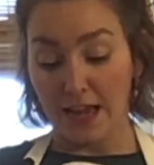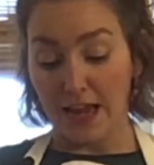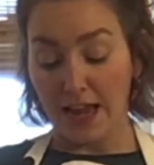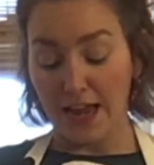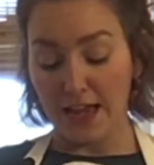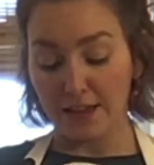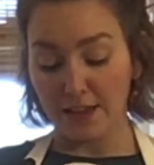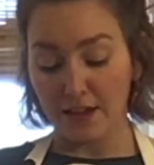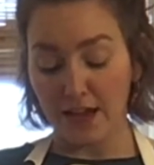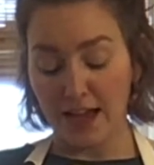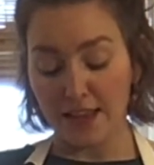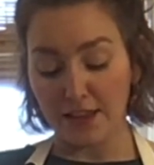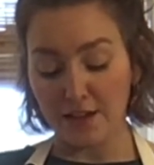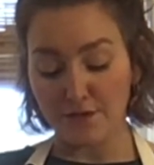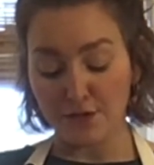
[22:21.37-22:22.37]

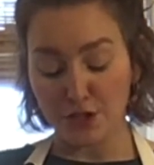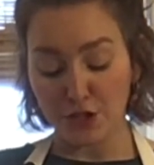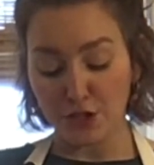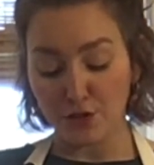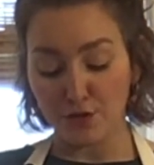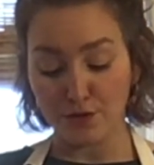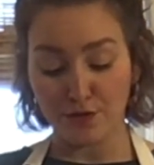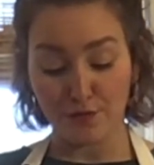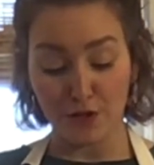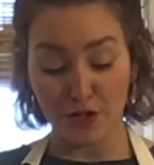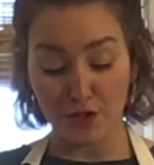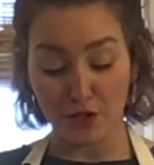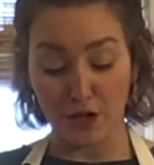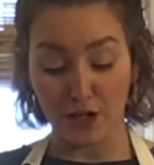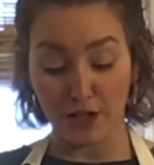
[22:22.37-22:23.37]
I love to use
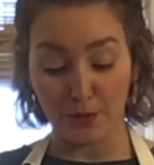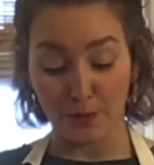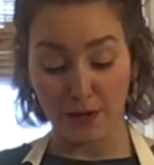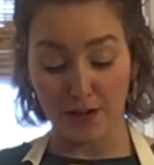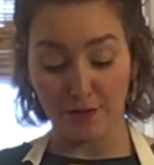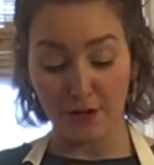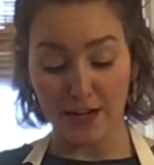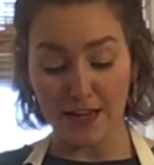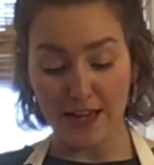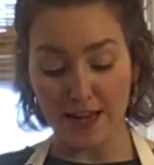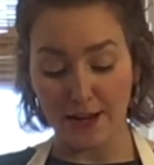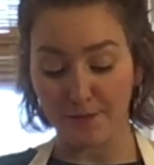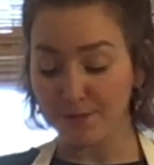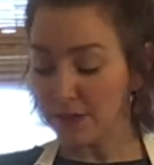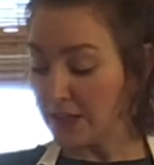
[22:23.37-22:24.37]
fresh garlic whenever I
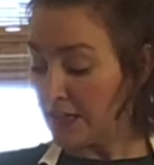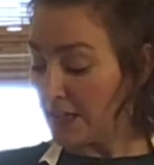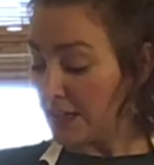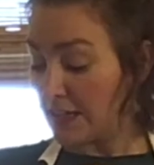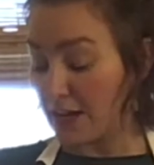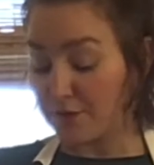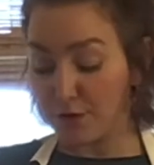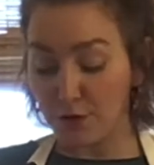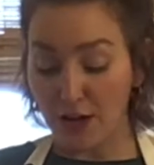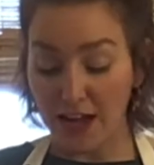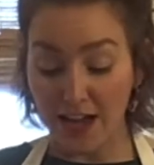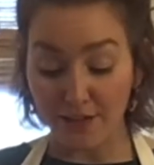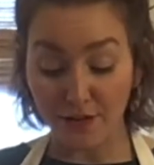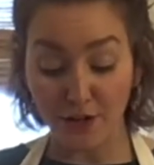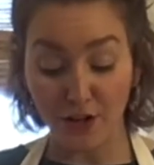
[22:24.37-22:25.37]
can. Now, if you
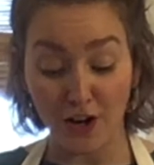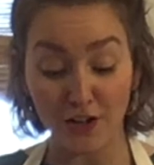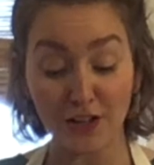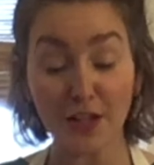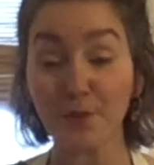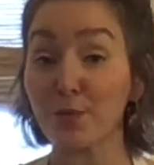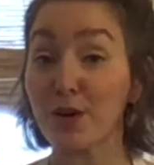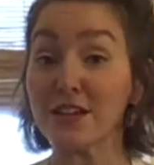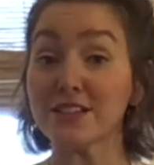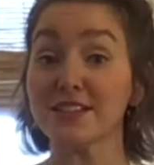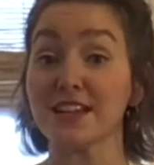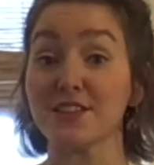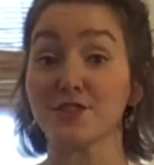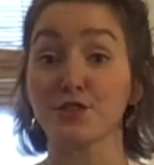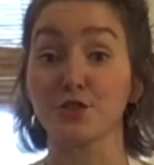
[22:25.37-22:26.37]
have a garlic press,
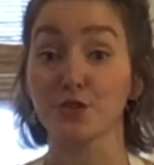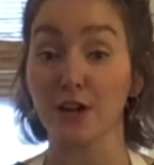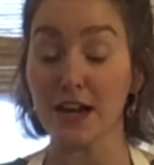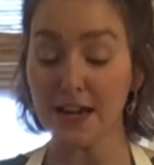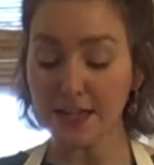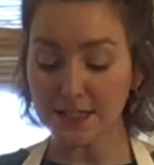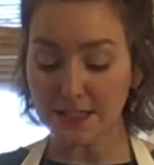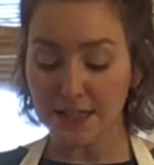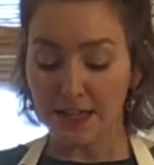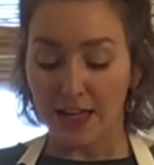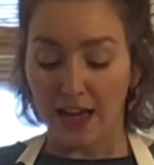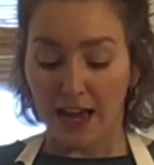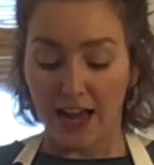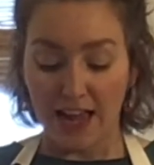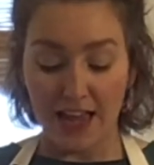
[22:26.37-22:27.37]
that's great.
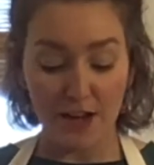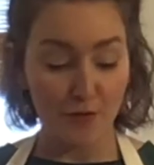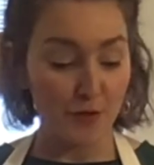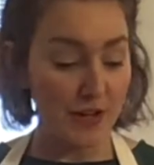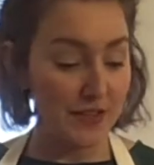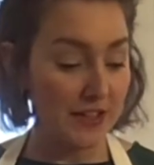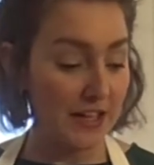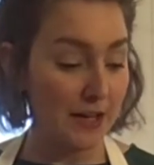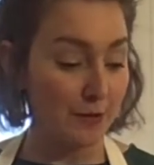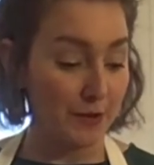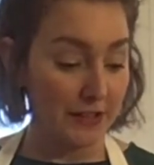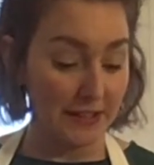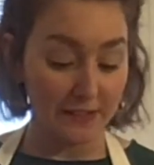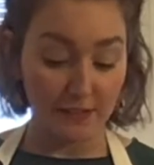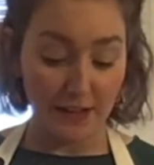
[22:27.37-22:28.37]
I have one that I
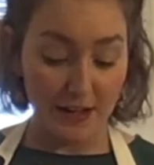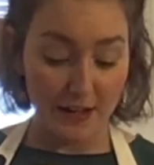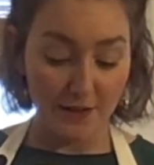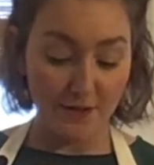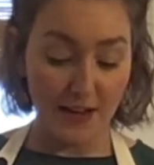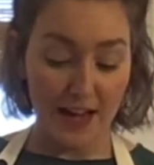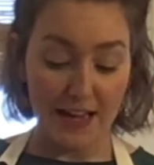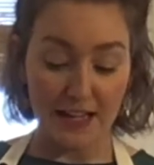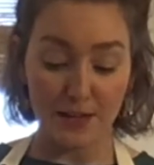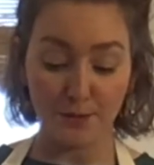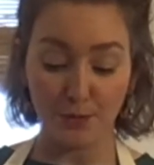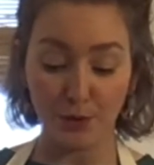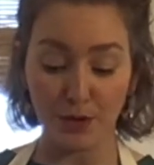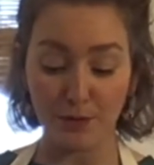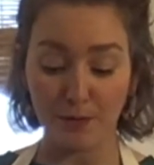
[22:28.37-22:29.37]
really love. I can
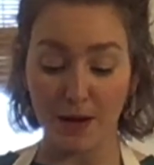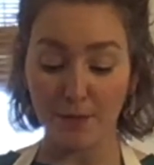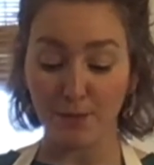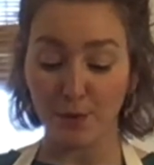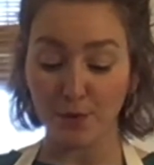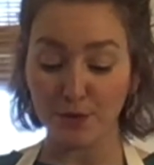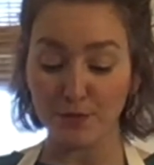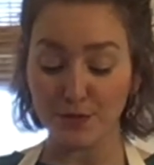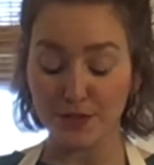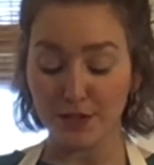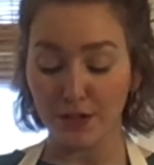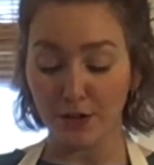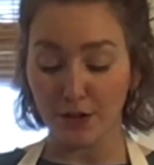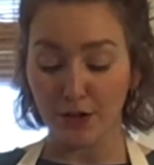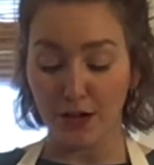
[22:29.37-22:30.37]
put my bulbs
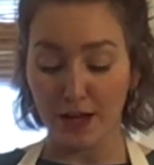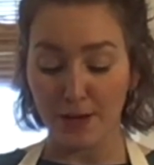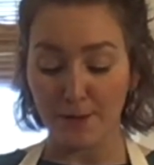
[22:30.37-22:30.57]
or